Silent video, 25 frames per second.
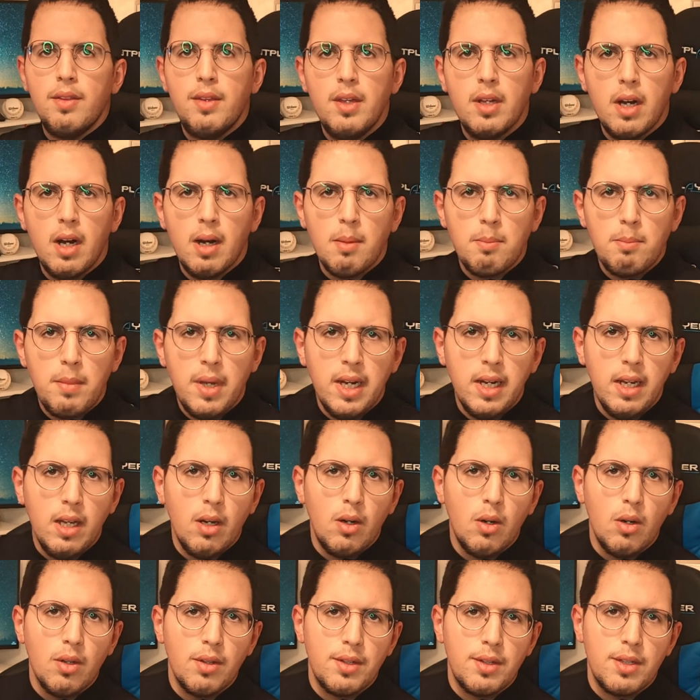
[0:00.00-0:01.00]
There are many
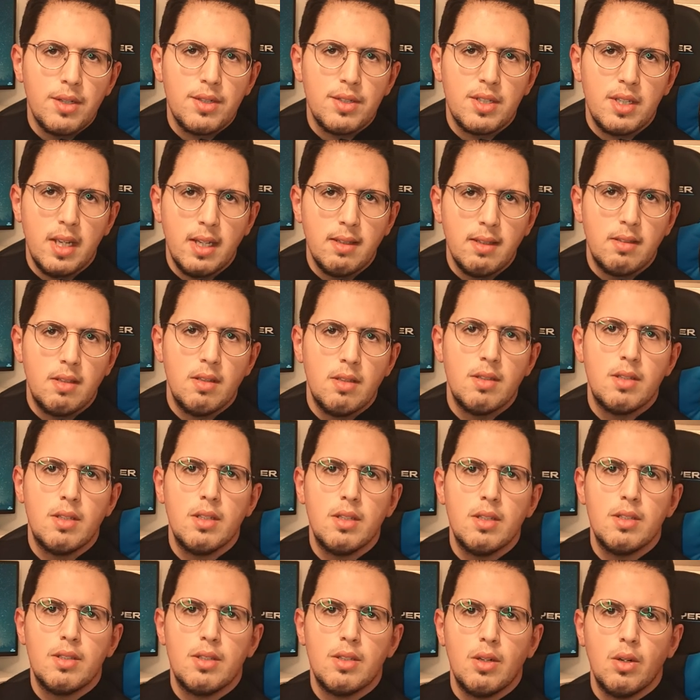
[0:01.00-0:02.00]
other
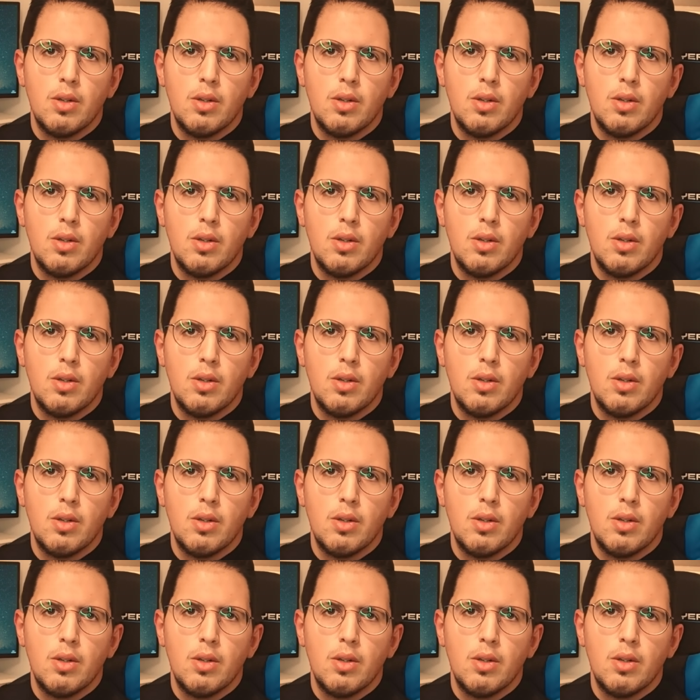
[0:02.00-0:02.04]
sentences